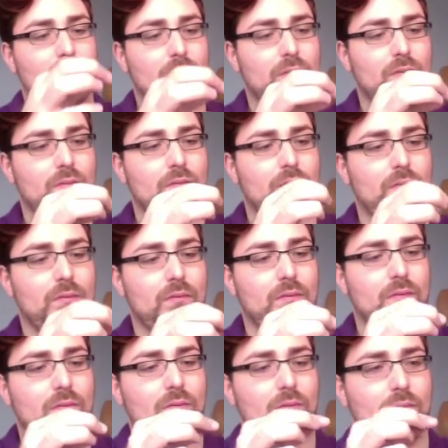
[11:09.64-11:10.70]

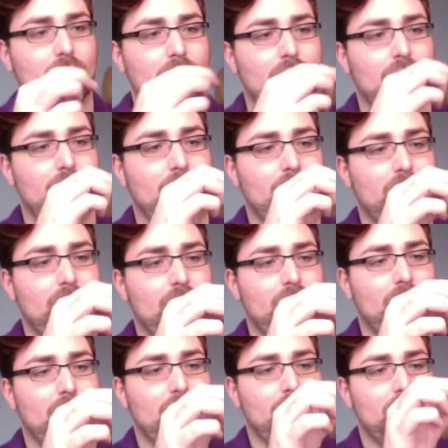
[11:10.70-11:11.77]

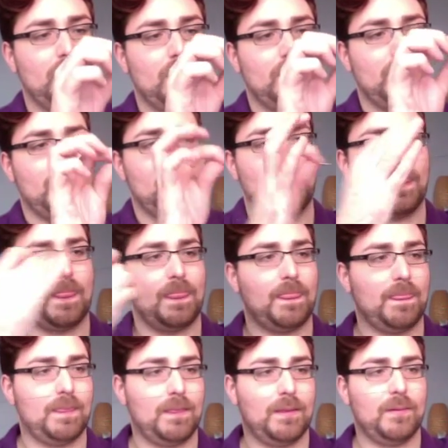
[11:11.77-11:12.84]

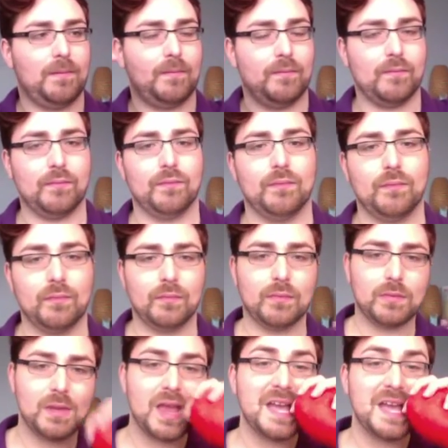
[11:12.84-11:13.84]
Nothing is said.